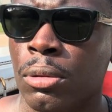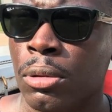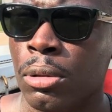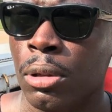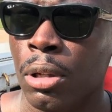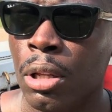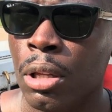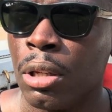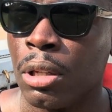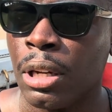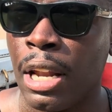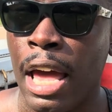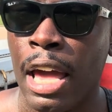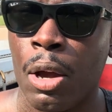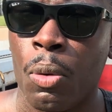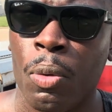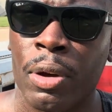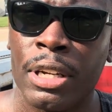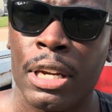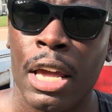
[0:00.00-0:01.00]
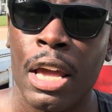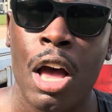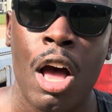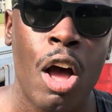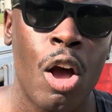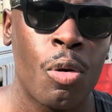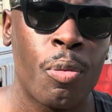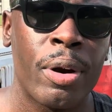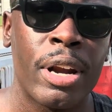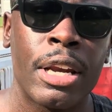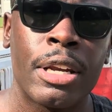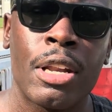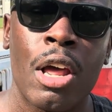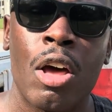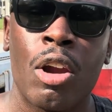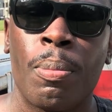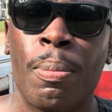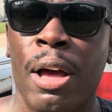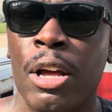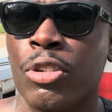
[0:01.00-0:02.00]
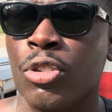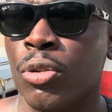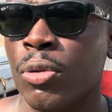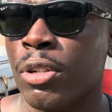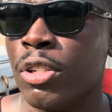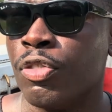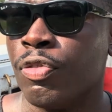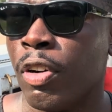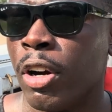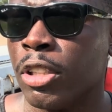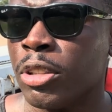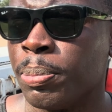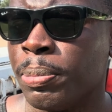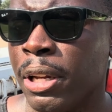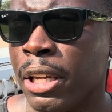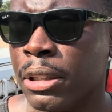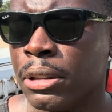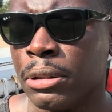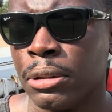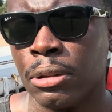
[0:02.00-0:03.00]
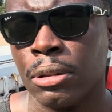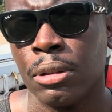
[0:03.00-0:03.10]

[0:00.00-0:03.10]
look like what they already thought about you in the first place.